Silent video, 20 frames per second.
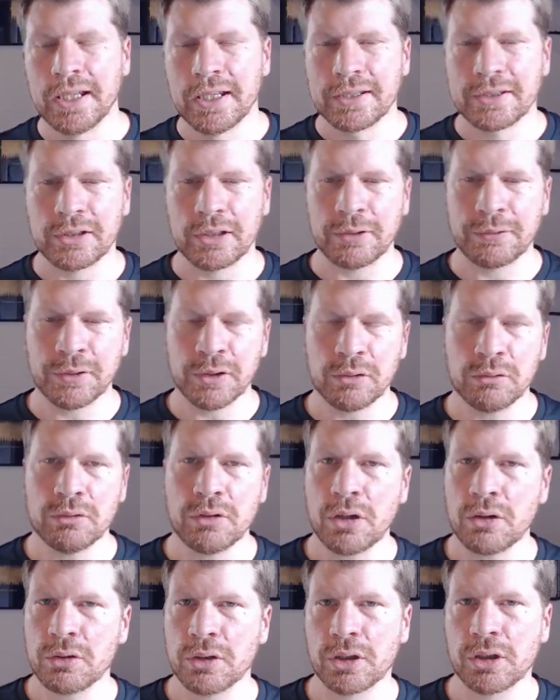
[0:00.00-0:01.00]
So if you
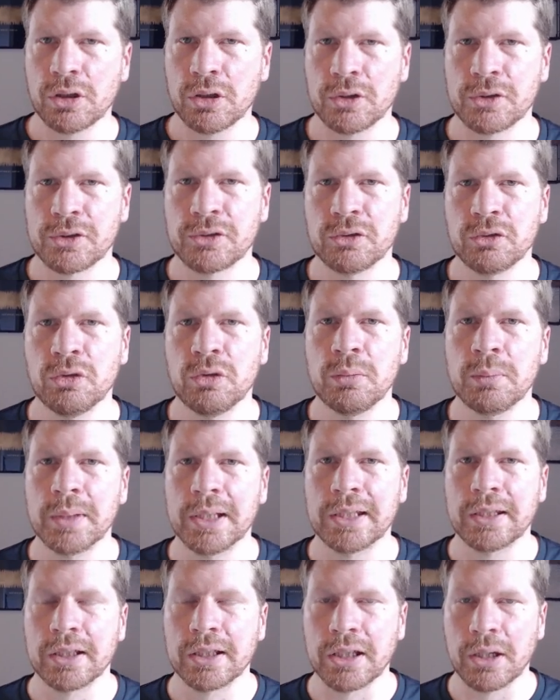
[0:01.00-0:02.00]
know the costs
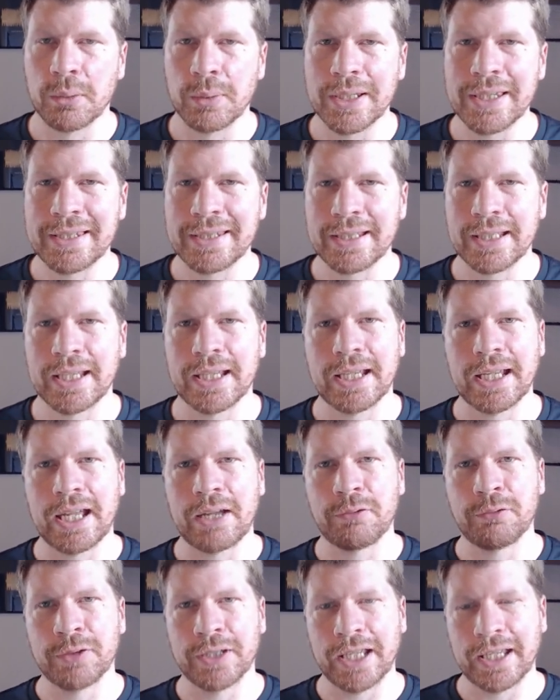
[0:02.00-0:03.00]
normally that go into here
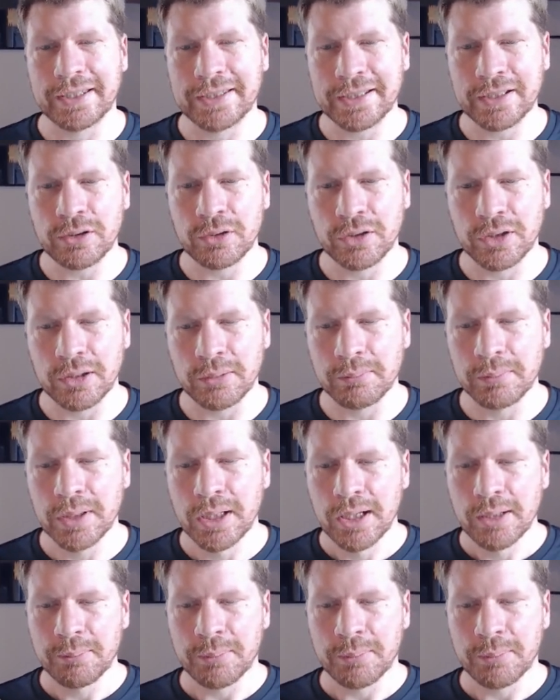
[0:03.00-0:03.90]
have VAT on them,